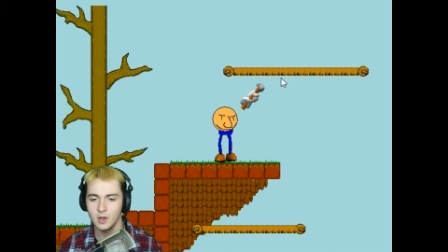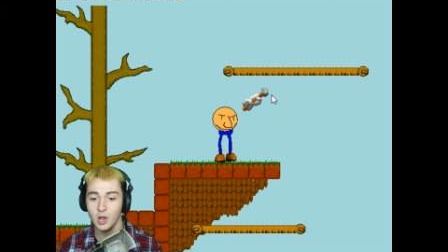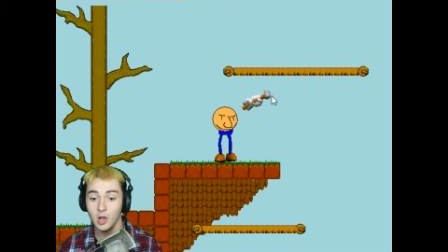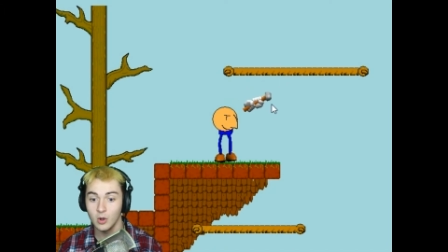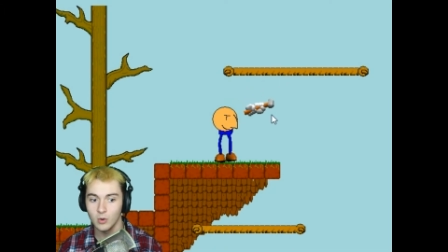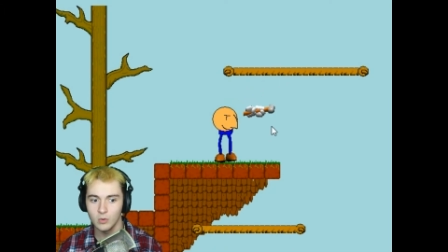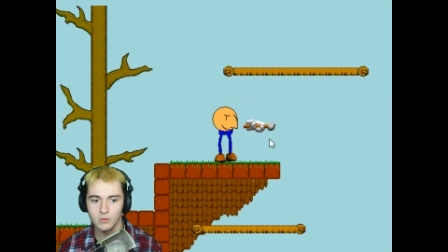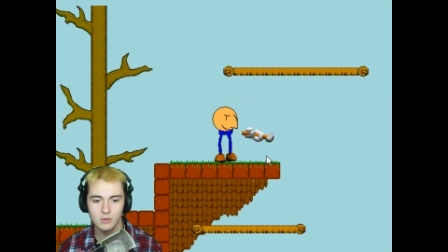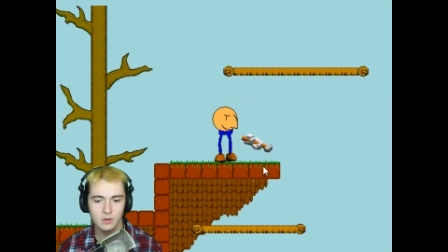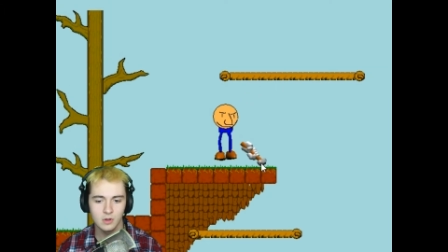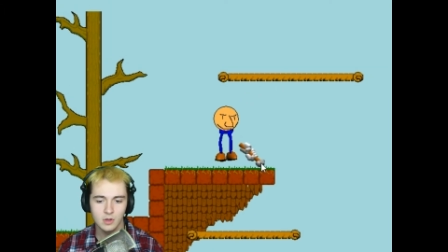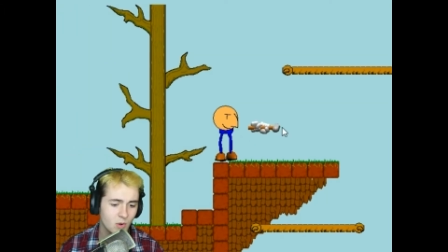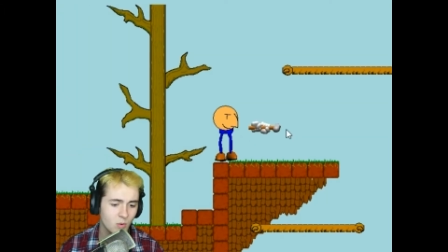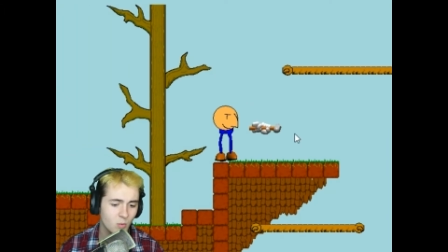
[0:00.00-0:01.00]

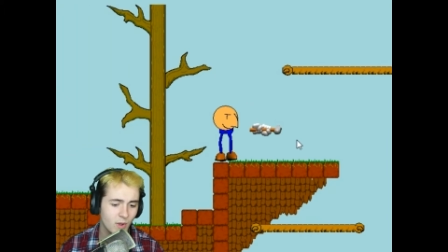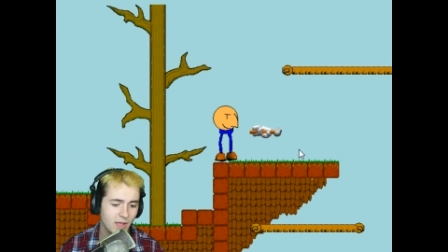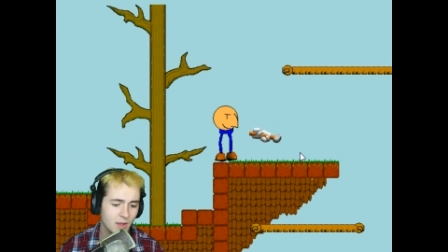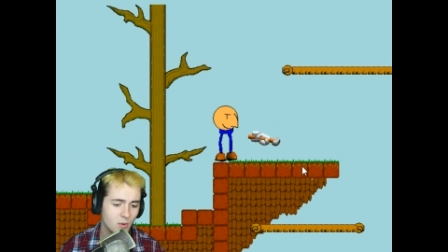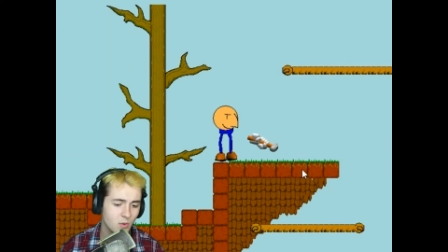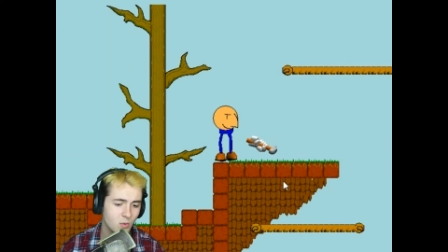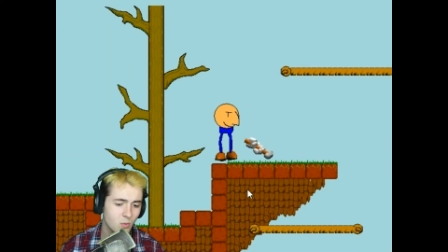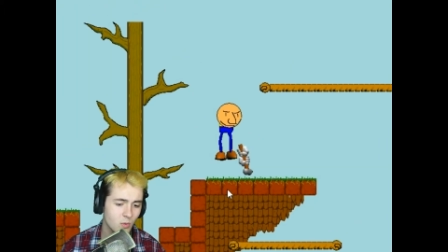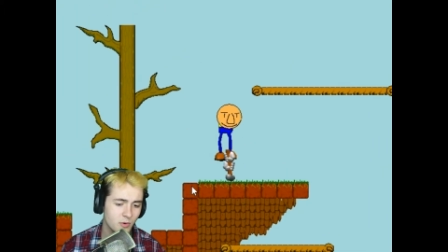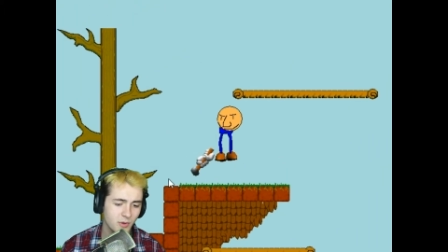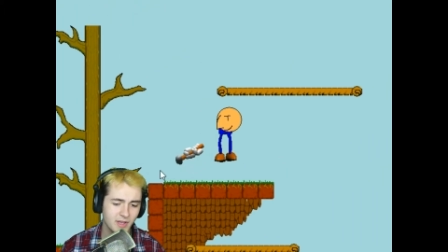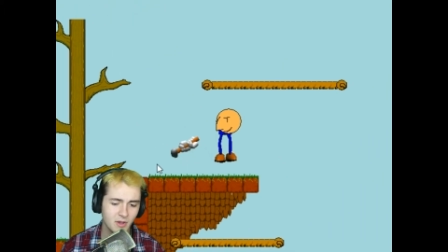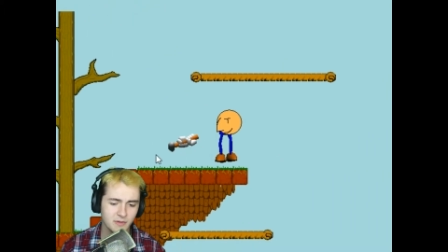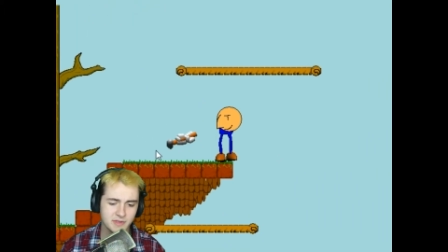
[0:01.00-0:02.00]
Oh, wait, where do
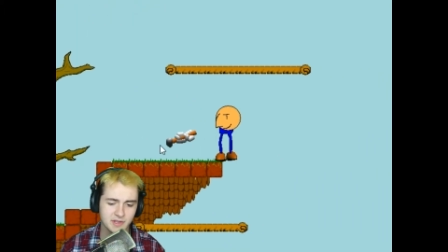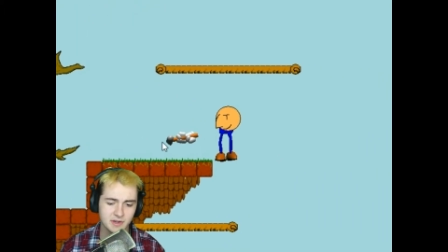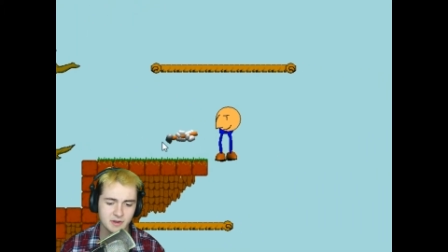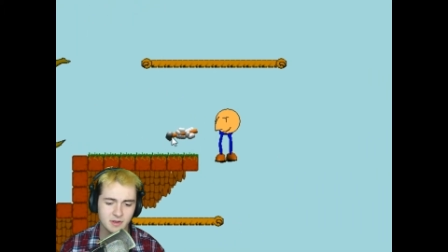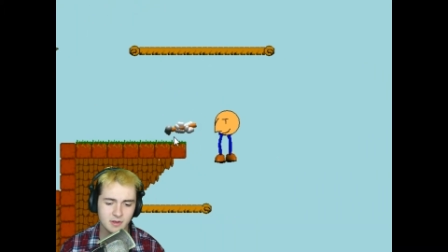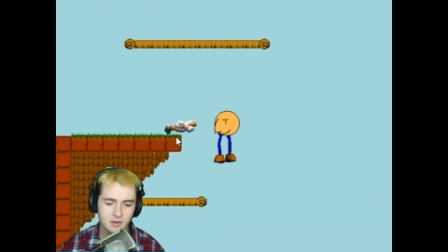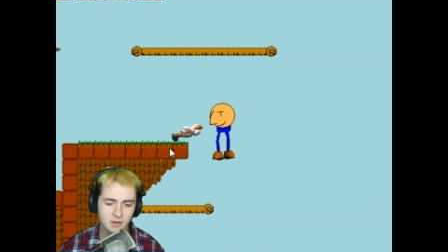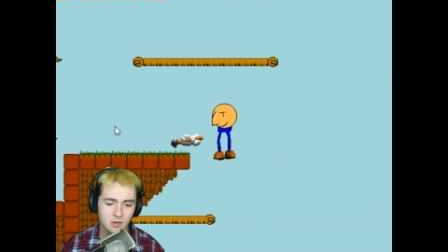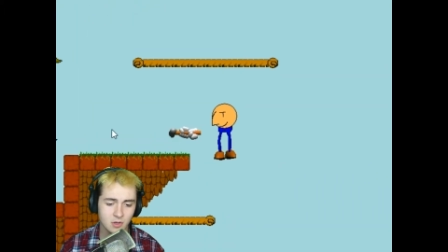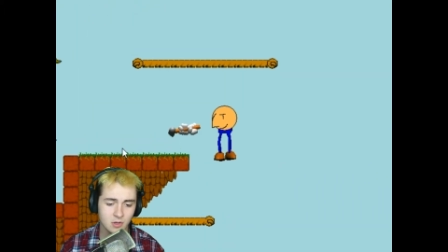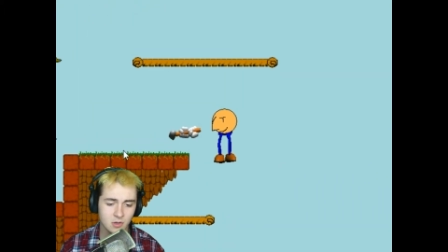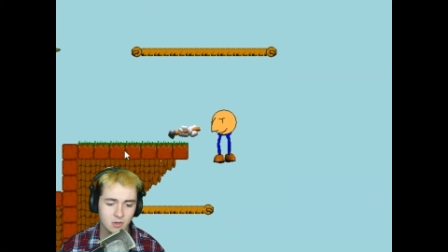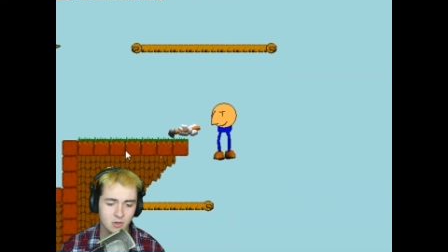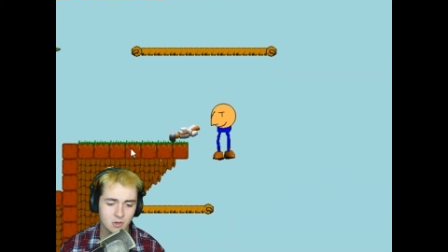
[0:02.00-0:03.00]
I go
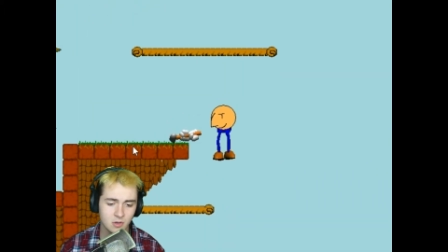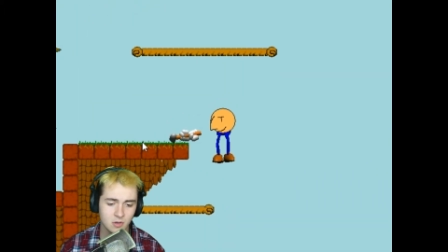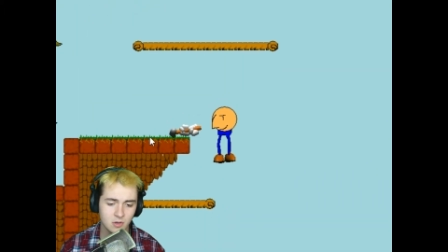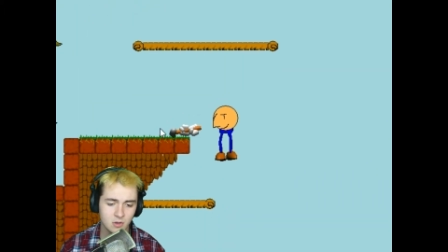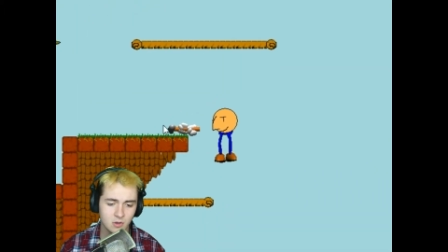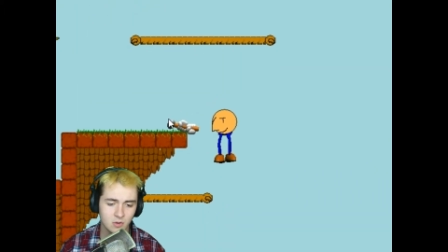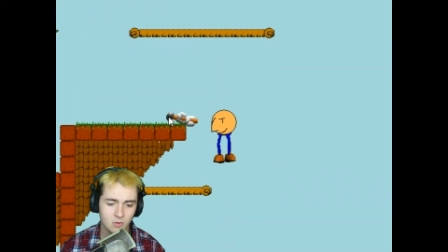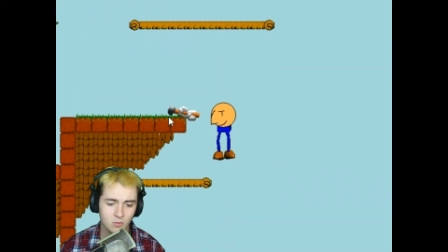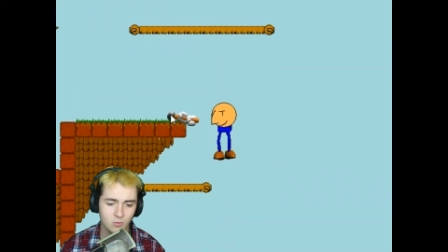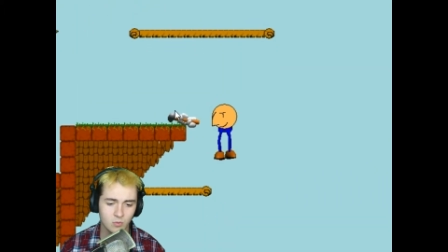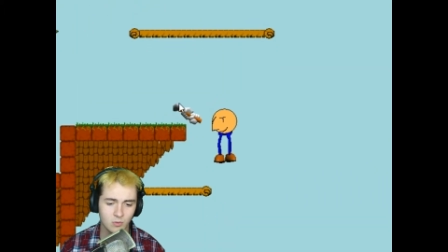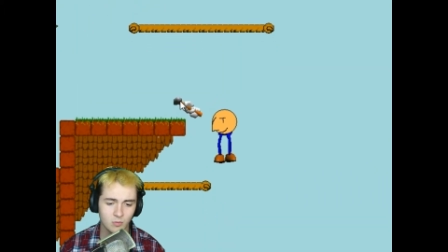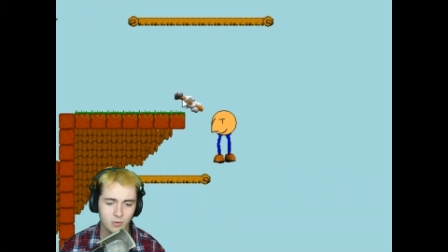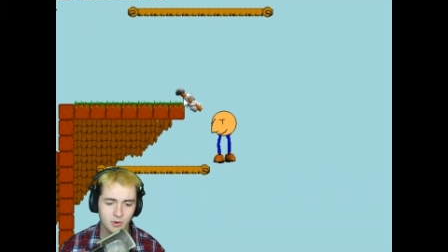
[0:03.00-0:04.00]

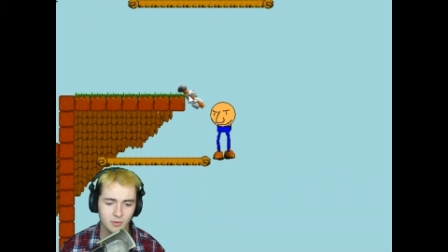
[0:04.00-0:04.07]
then?